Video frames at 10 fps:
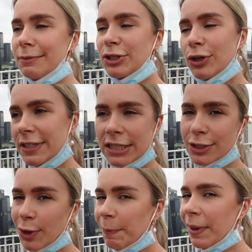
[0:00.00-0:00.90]
which obviously
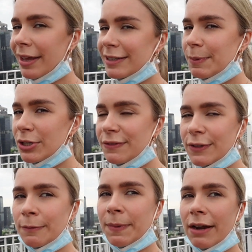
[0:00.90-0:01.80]
is not bad, especially if
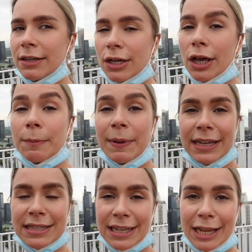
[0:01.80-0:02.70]
you compare it to other
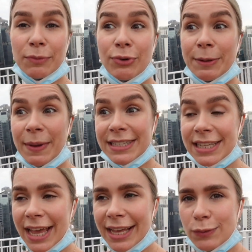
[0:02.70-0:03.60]
places like Marina Bay
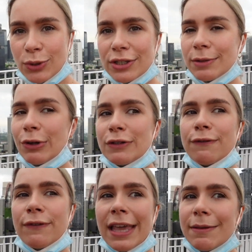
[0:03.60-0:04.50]
Sands, which is the
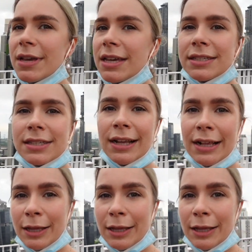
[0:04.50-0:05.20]
most famous.